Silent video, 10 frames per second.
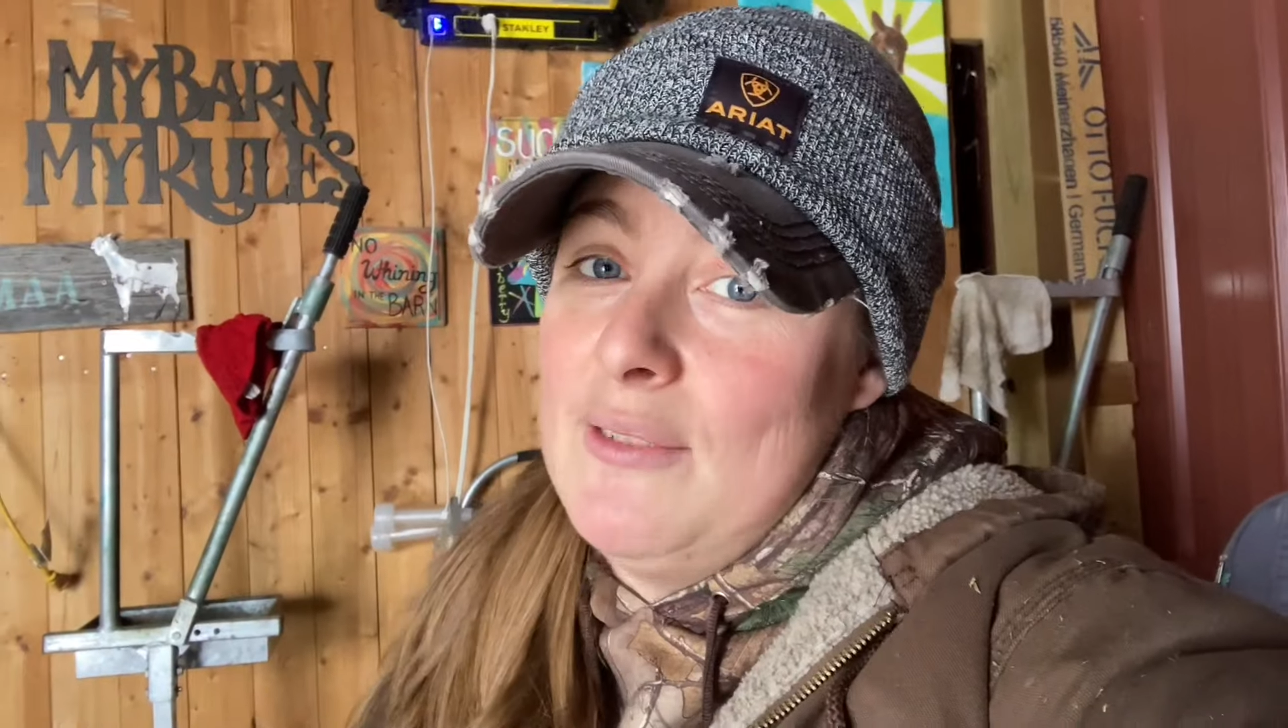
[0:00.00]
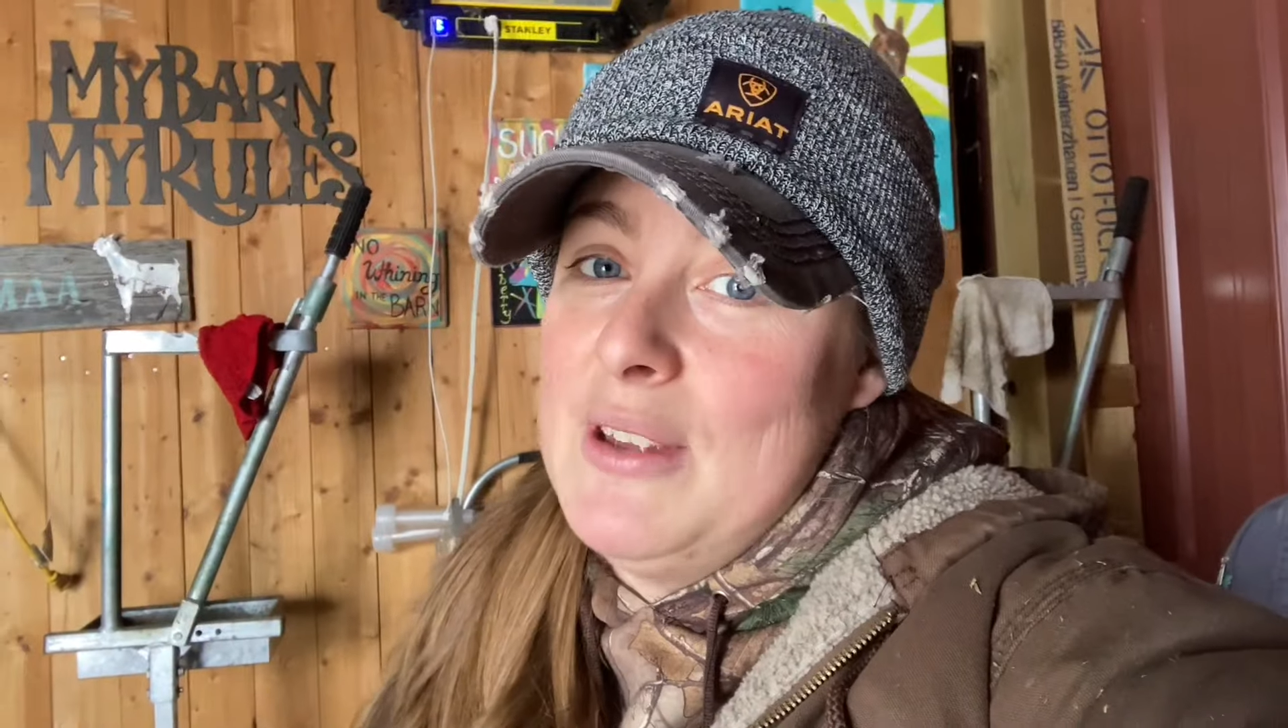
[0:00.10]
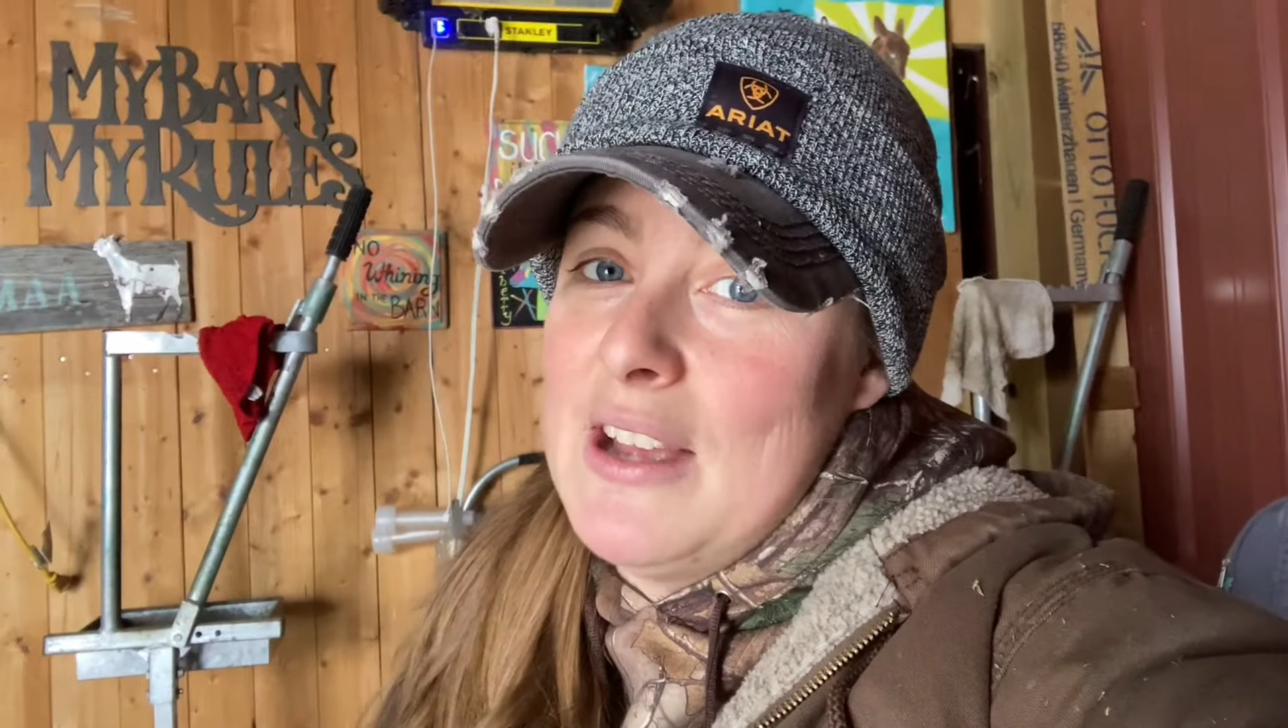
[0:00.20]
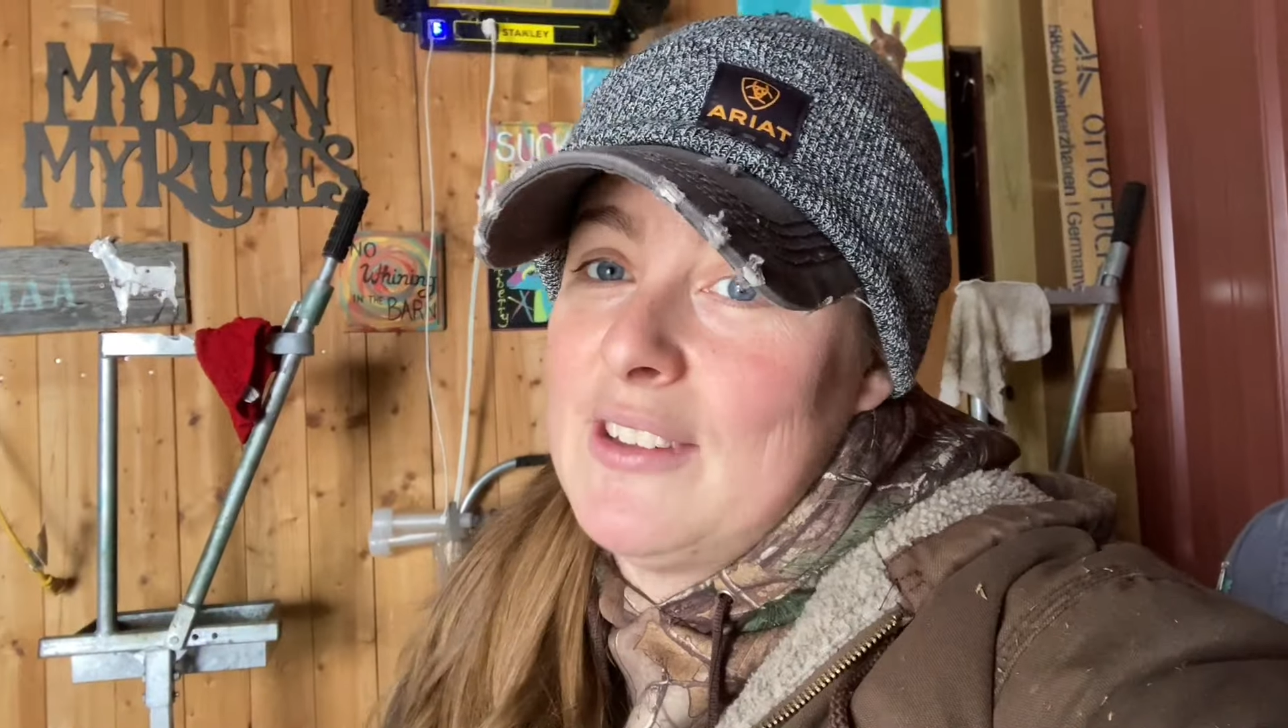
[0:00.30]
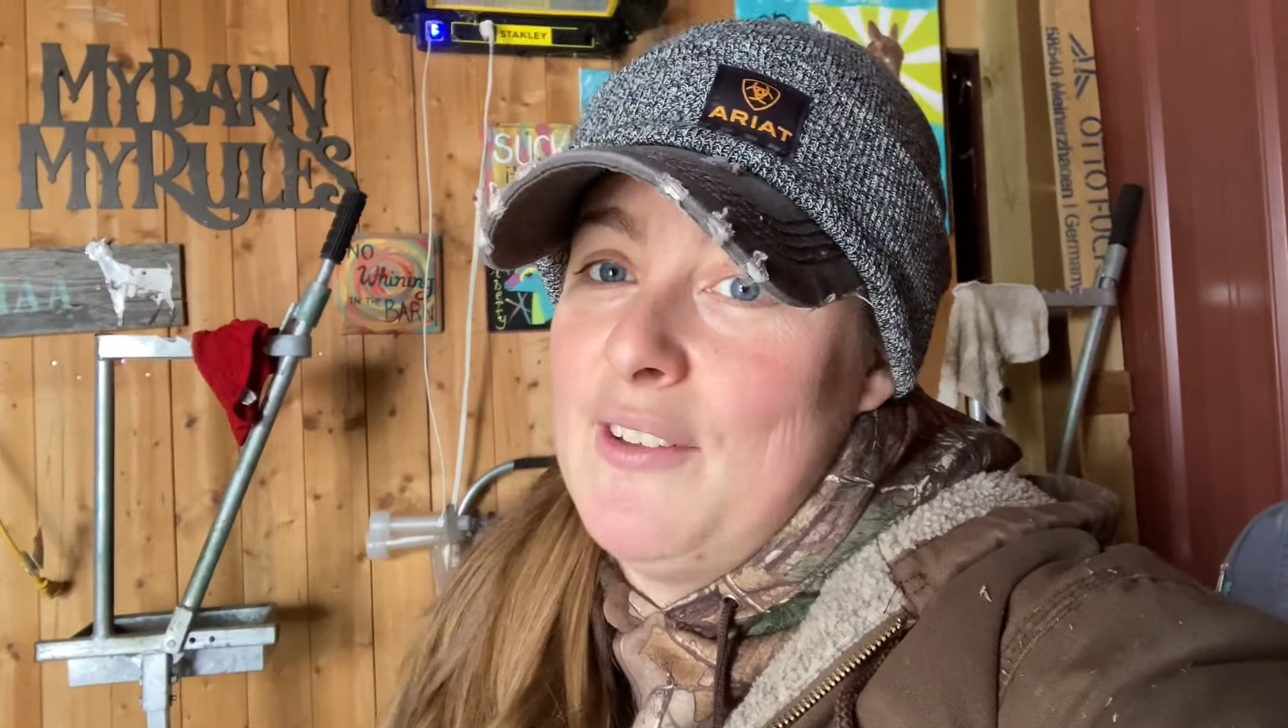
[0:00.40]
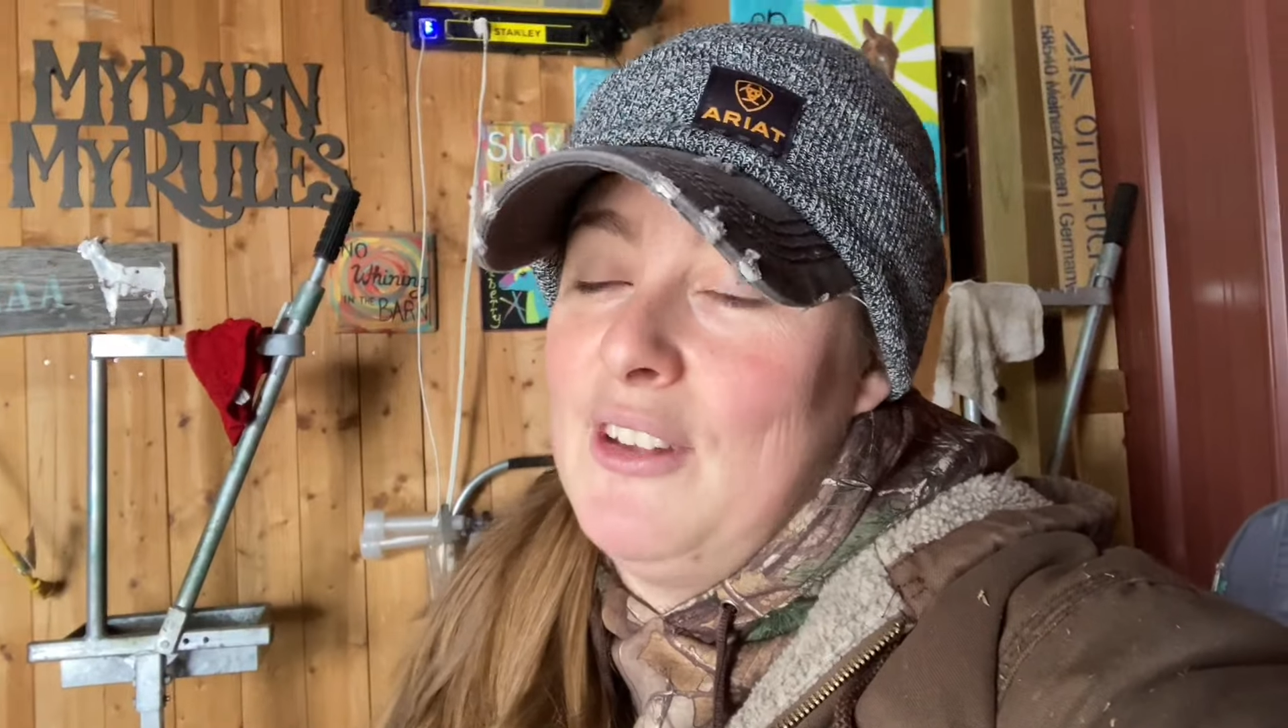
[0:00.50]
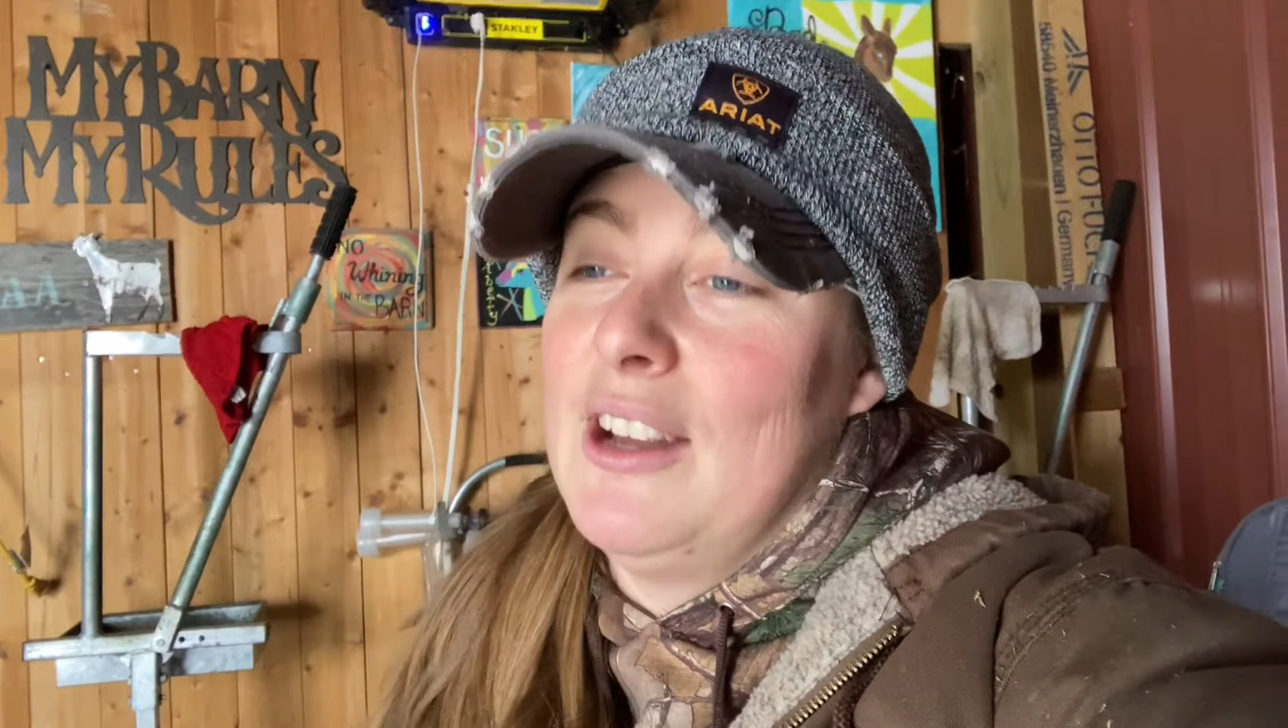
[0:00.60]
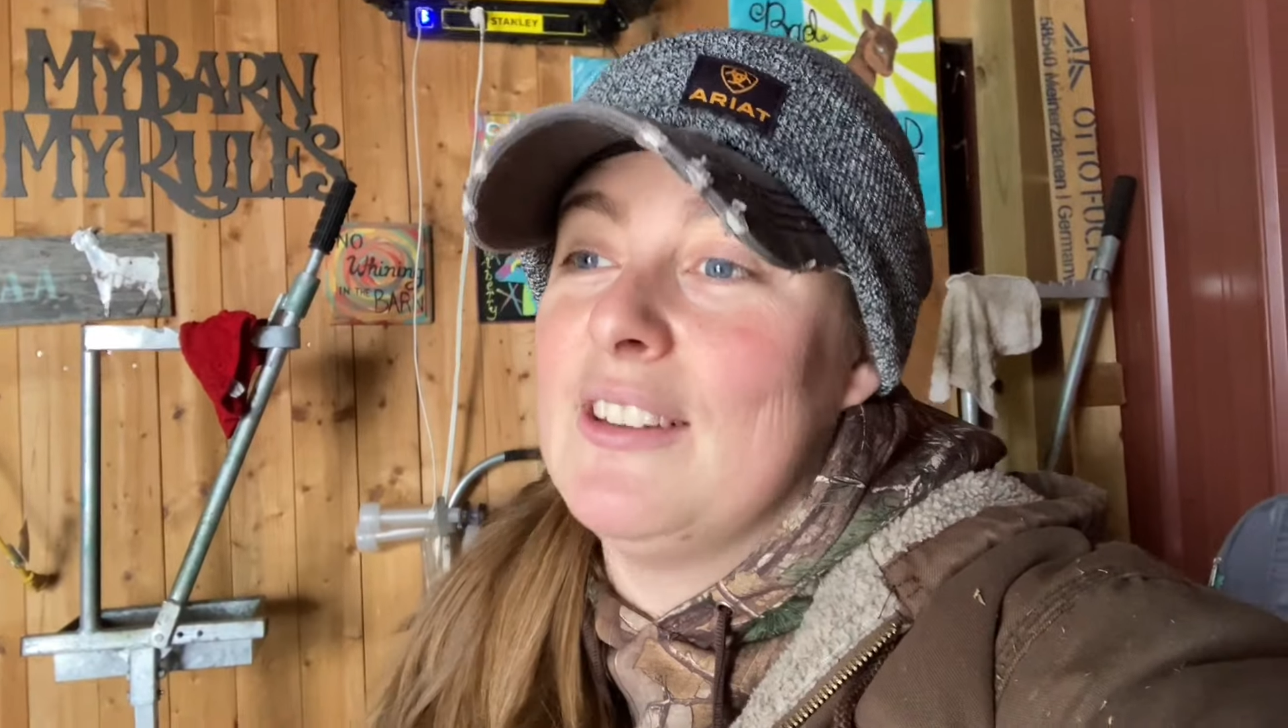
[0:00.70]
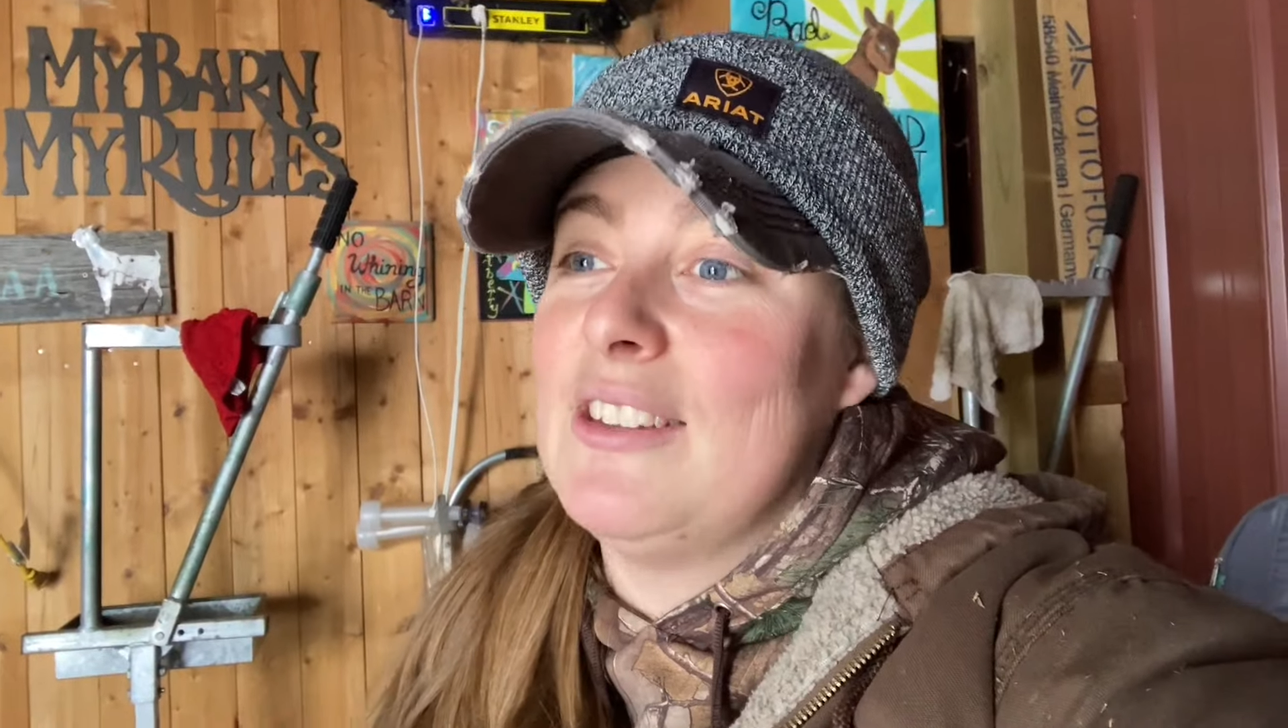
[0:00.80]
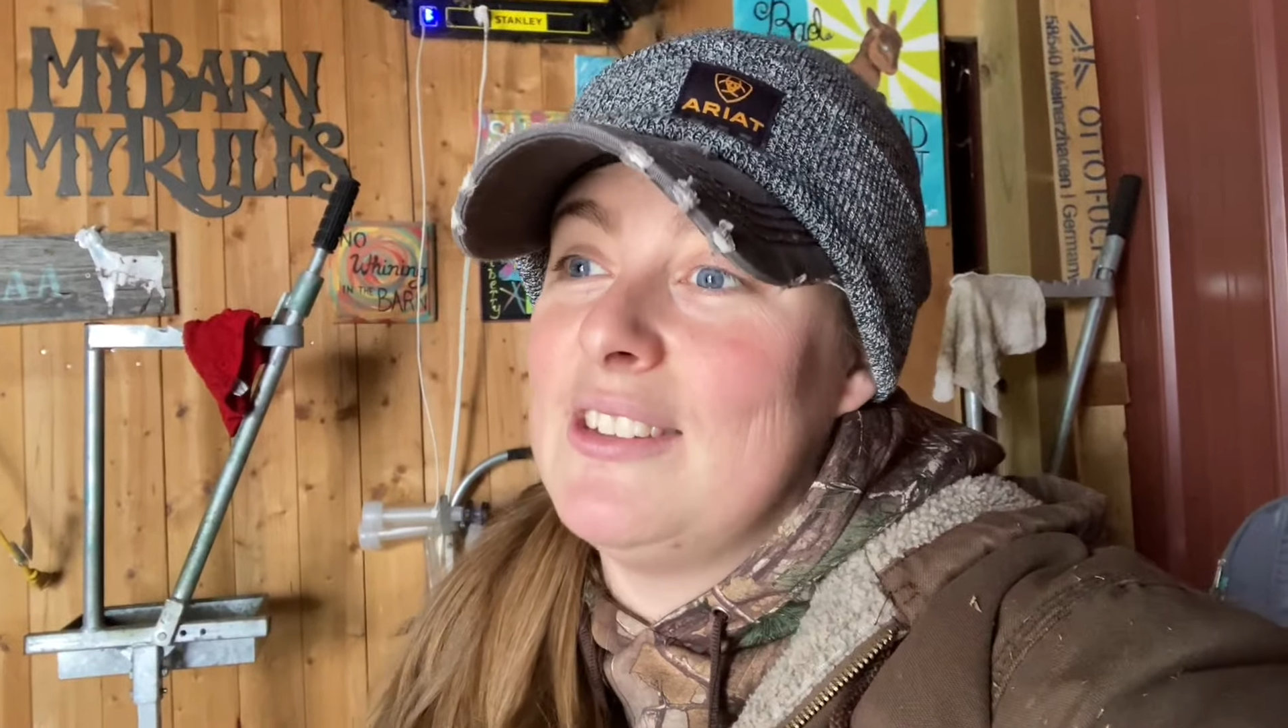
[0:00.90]
because I
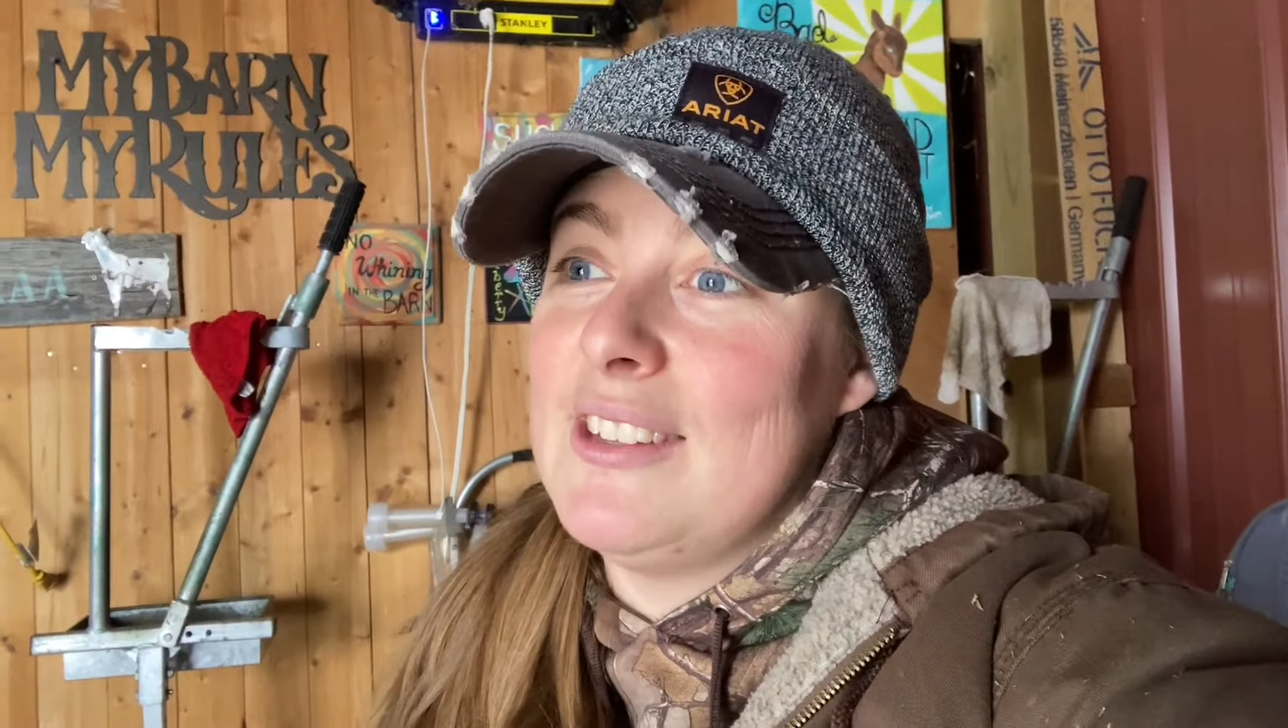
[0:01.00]
figured this is